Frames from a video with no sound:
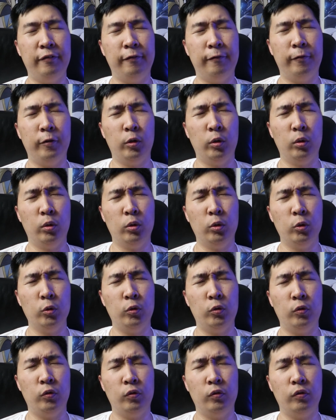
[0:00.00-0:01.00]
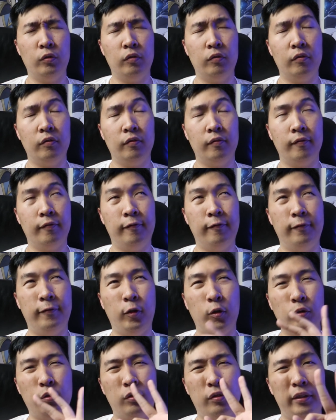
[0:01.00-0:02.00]
Fold
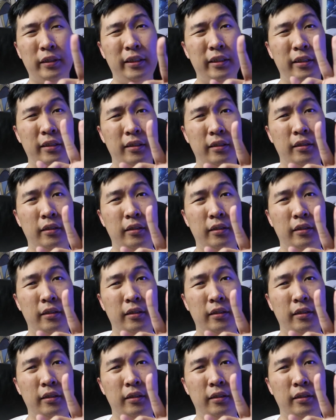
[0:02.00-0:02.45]
3,